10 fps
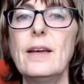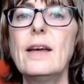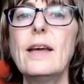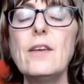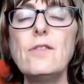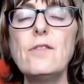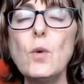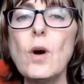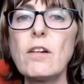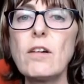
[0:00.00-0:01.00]
if you
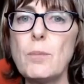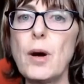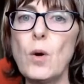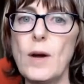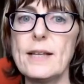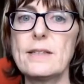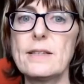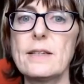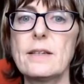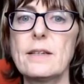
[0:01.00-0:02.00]
are a
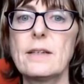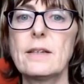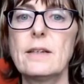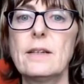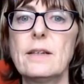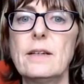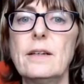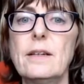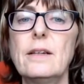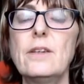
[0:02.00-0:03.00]
poet,
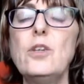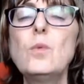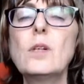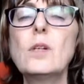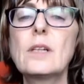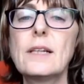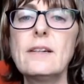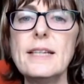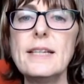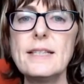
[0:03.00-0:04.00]
you will
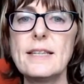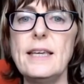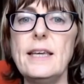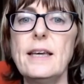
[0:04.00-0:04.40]
clearly see